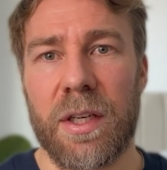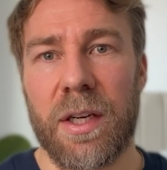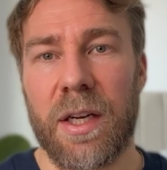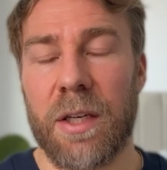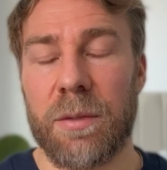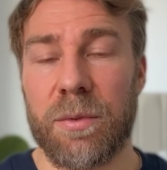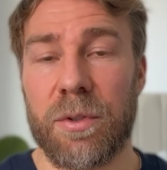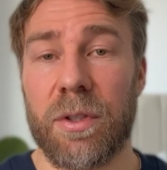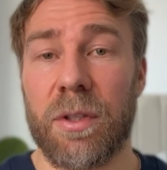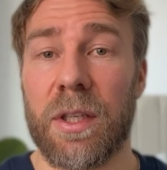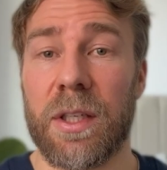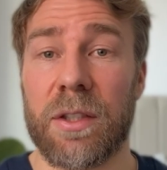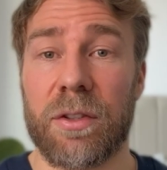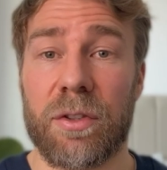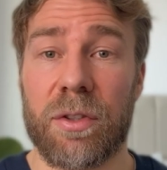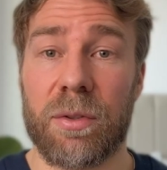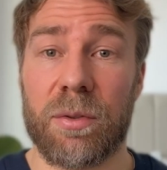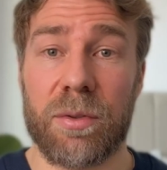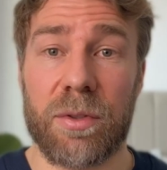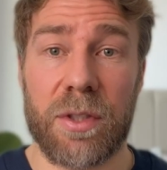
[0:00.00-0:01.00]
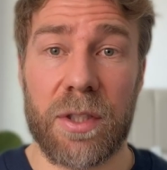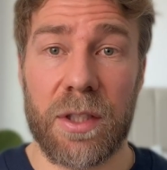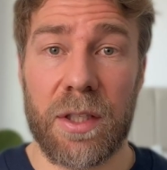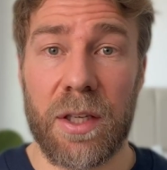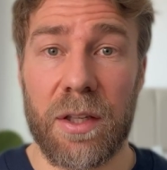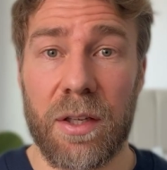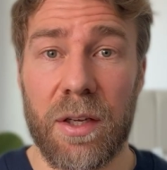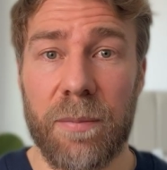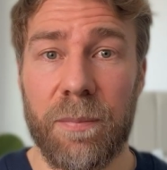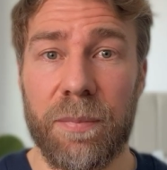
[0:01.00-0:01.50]
Helps you link tools
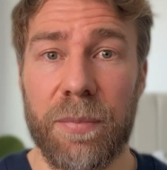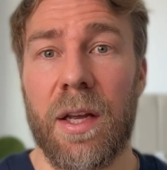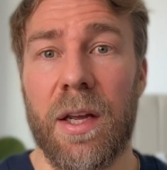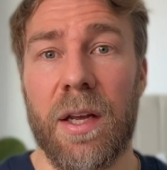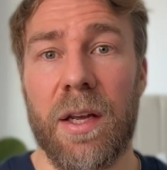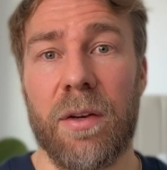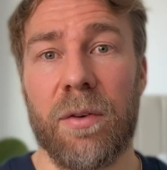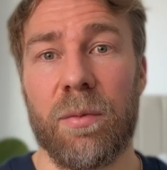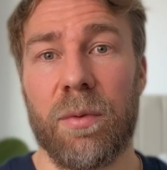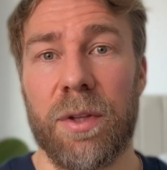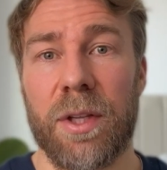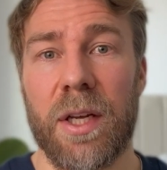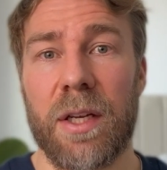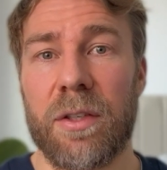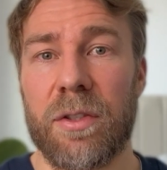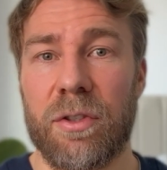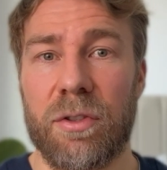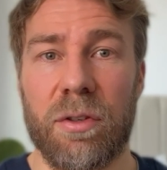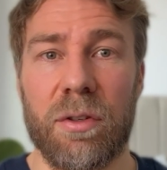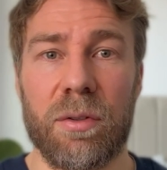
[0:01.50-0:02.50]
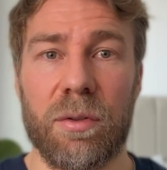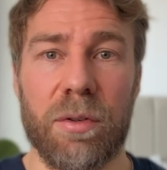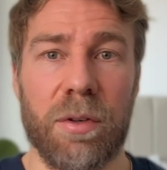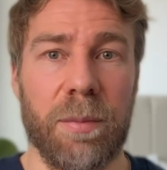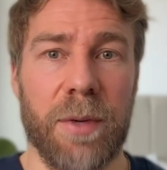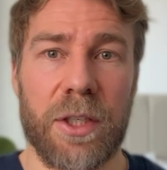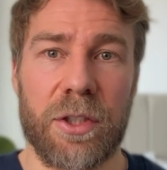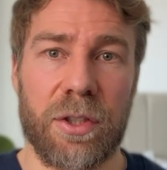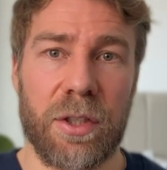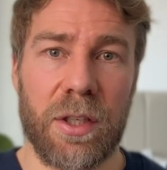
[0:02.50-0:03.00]
together, and without a strong
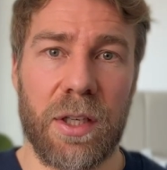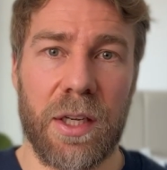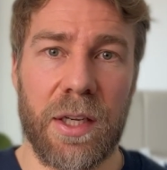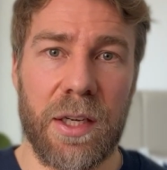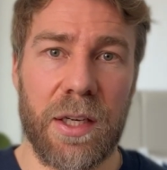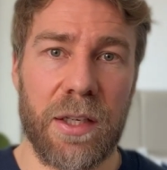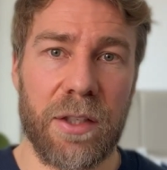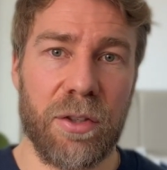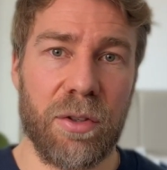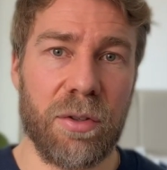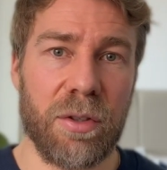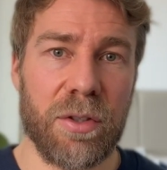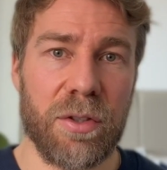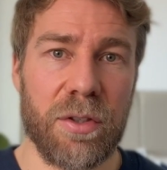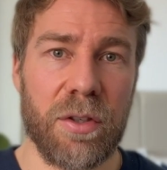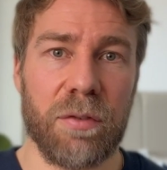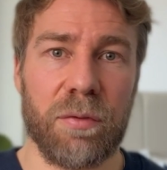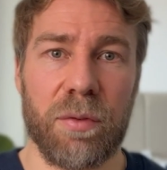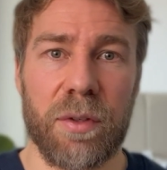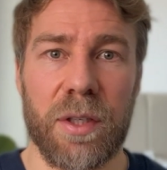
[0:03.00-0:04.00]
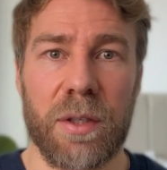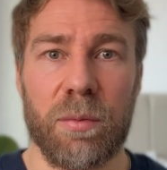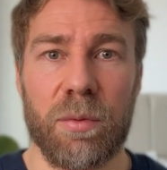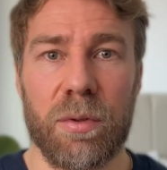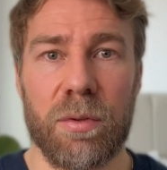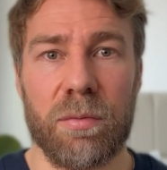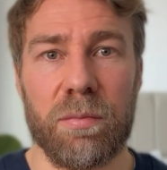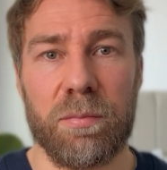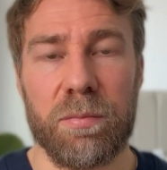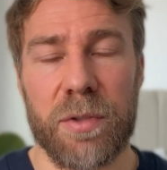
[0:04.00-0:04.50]
automation layer, your software
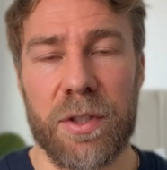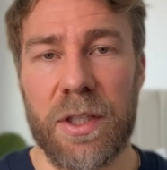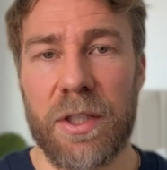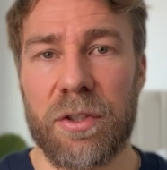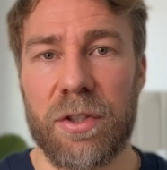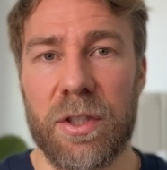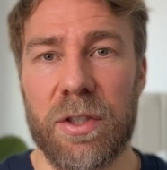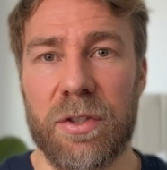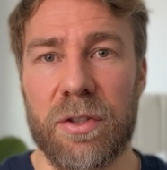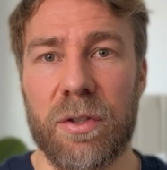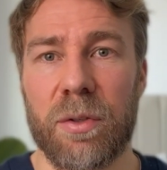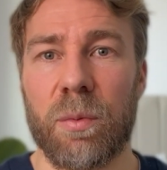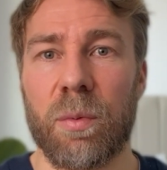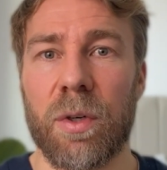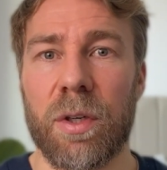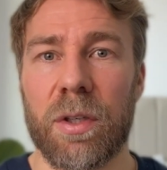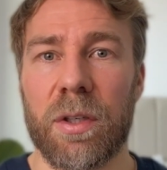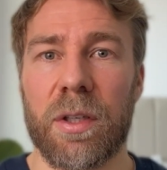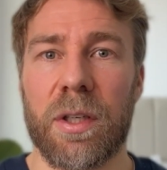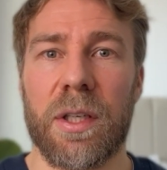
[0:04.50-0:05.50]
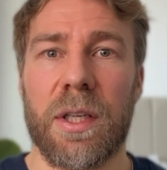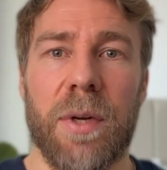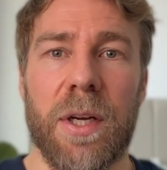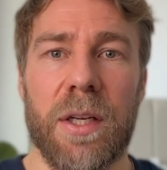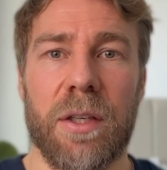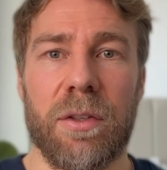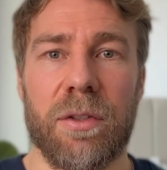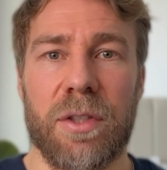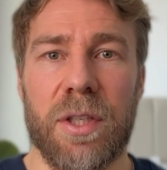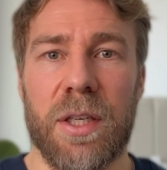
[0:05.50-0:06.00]
will potentially still work,
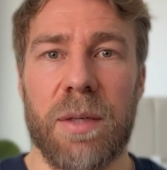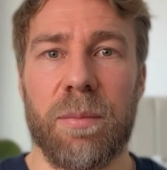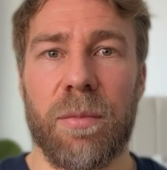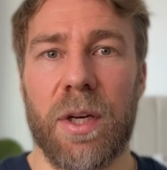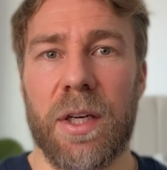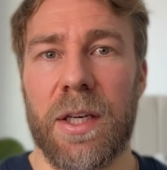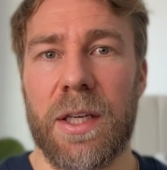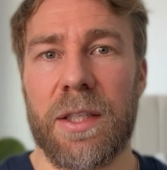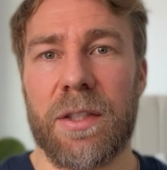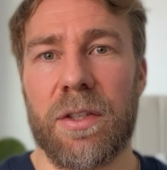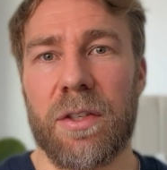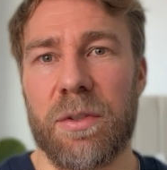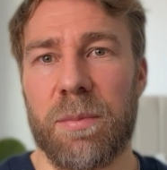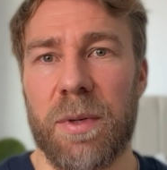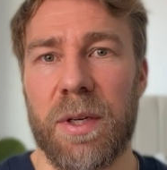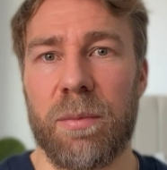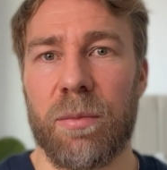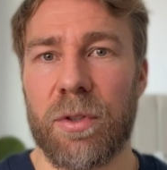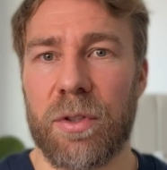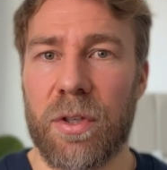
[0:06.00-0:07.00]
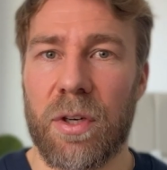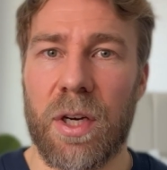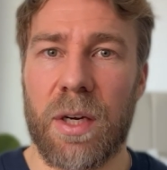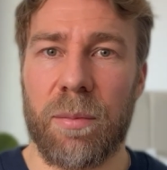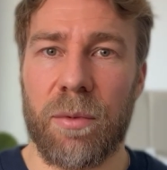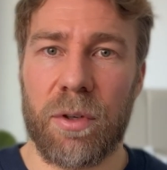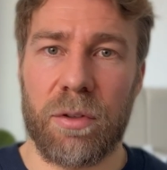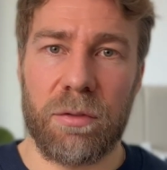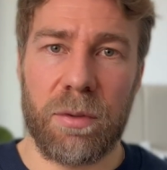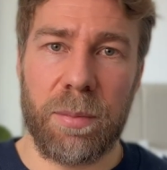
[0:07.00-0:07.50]
but your team might need to spend more
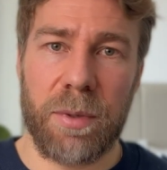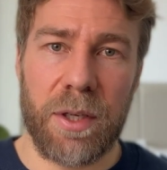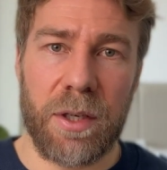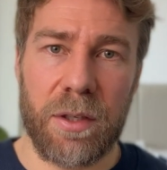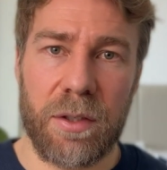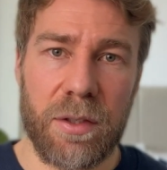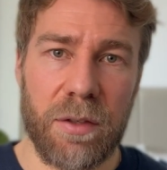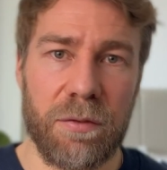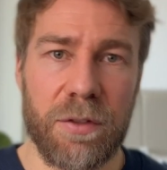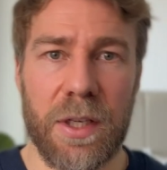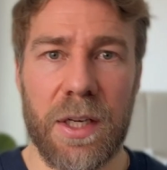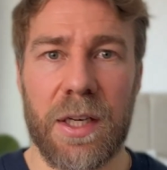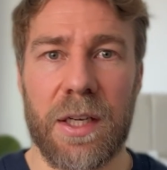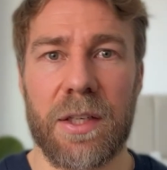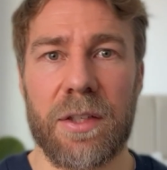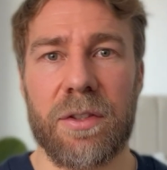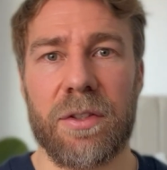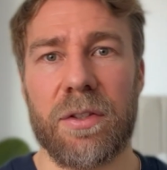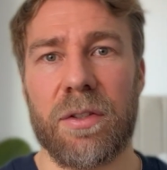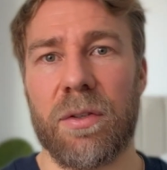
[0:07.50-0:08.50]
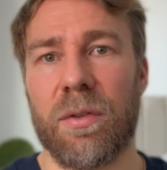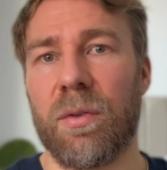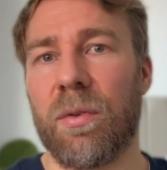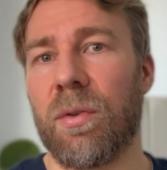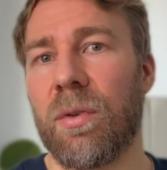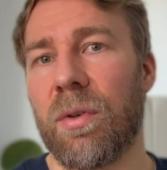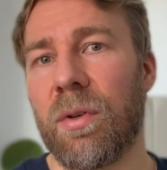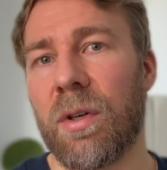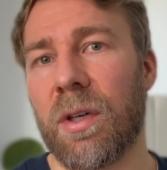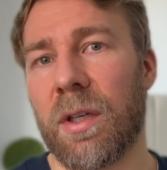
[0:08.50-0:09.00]
time on repetitive tasks
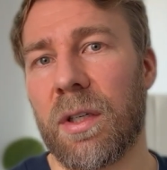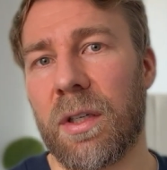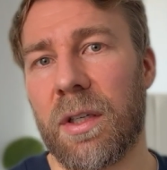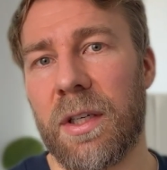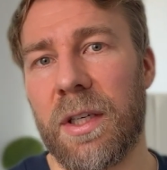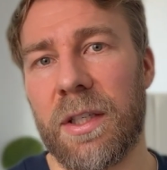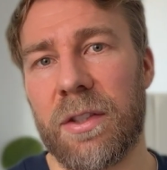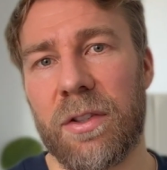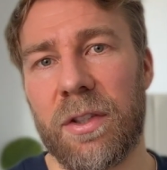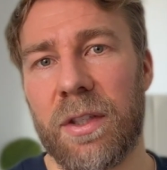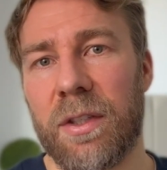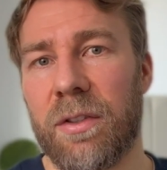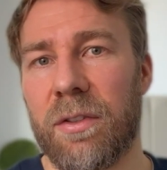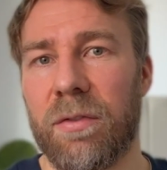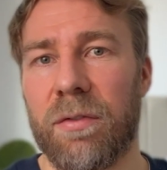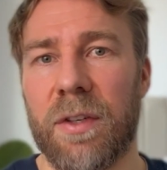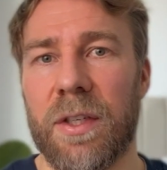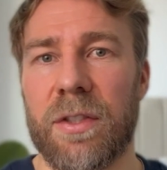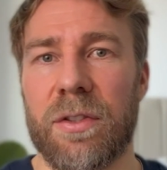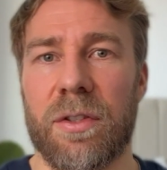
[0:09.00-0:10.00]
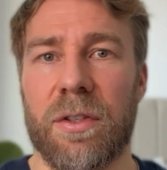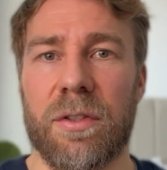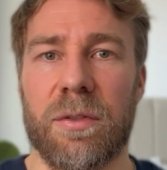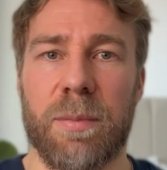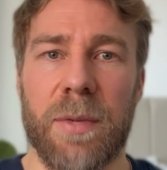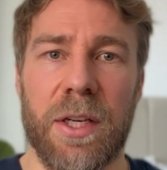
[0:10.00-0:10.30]
or connecting interfaces